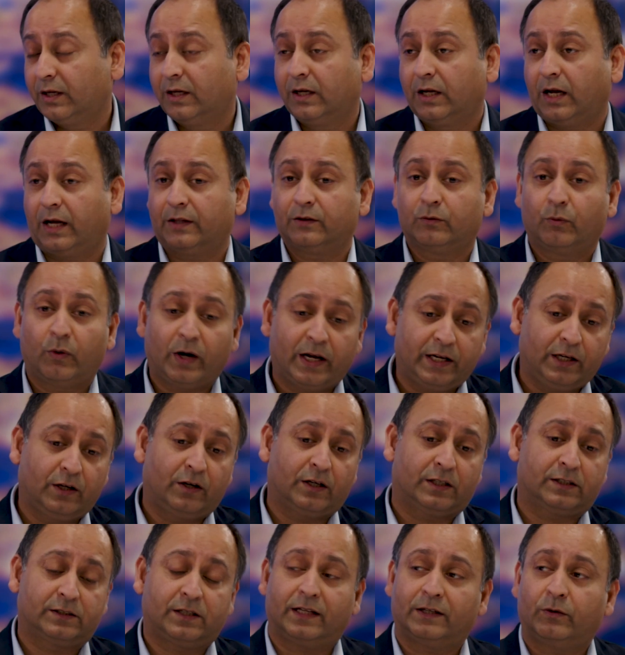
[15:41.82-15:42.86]
And the way you're going
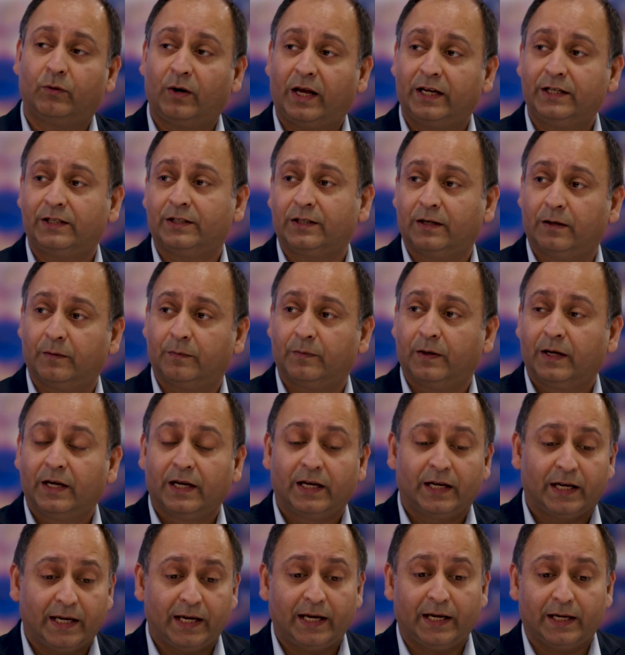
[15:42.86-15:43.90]
to start a relationship
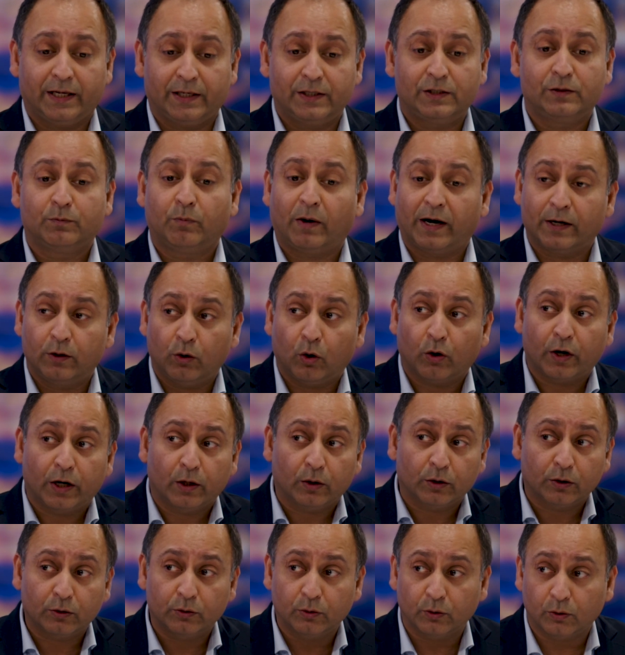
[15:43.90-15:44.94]
is by knocking on
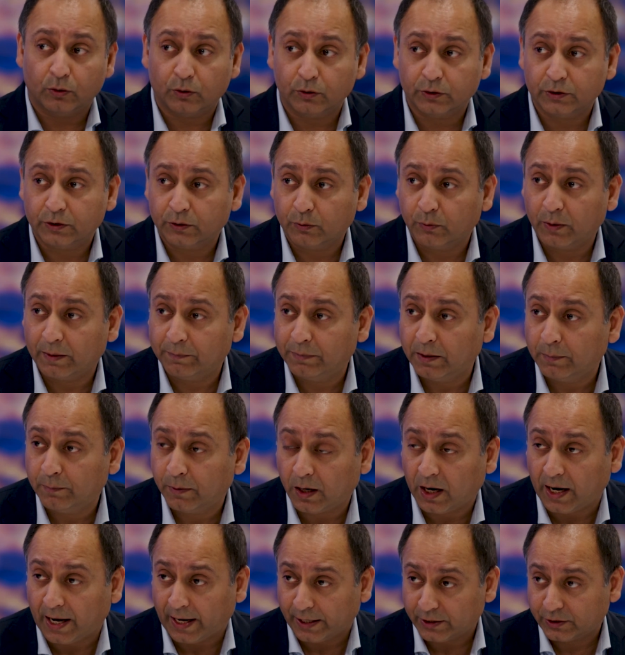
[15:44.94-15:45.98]
the doors where people
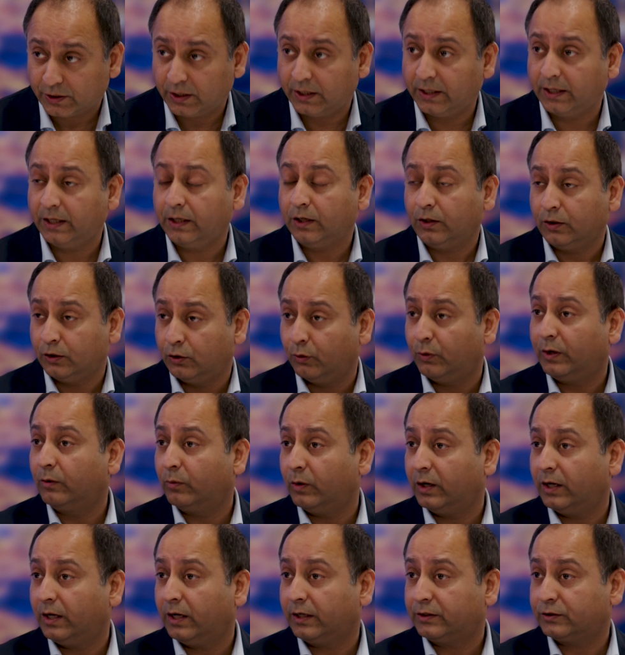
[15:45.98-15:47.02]
are actually doing
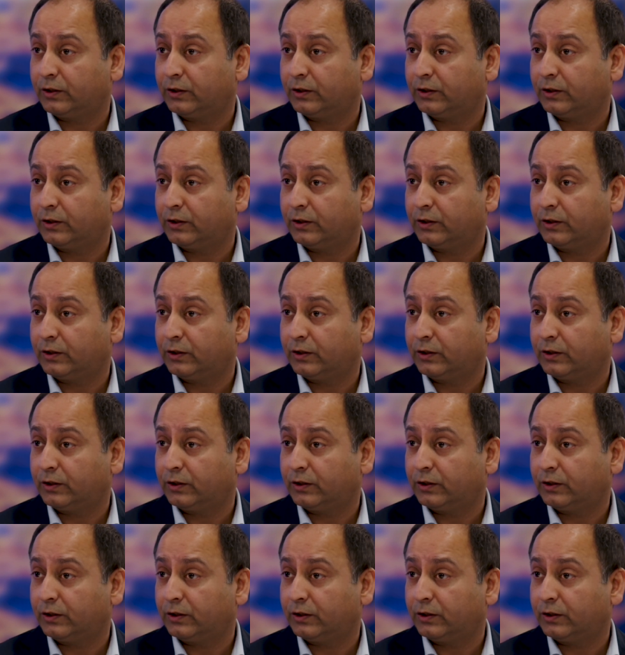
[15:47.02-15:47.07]
work.